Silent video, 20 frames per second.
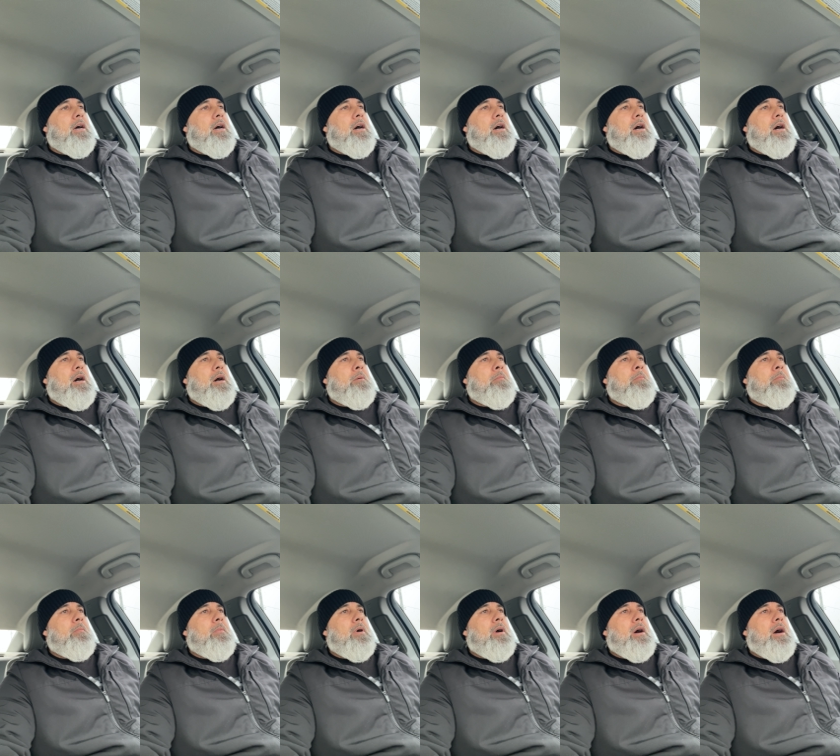
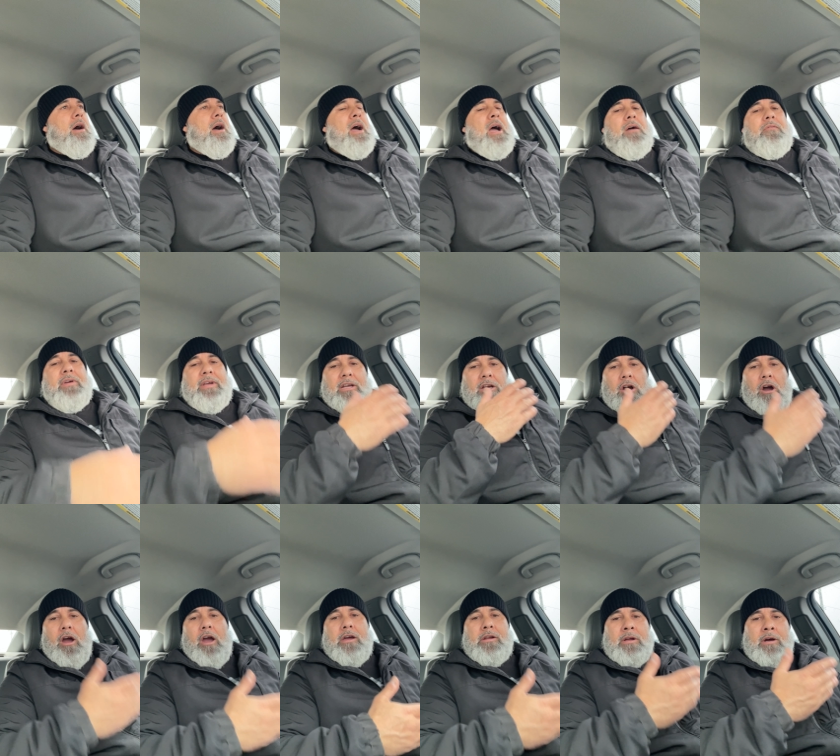Um, I have a
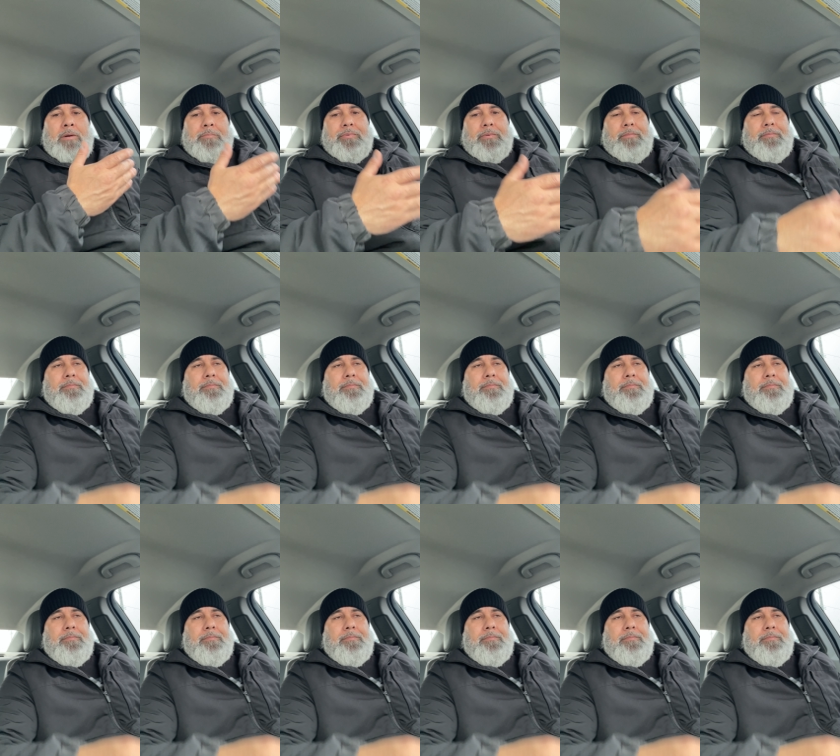guard up,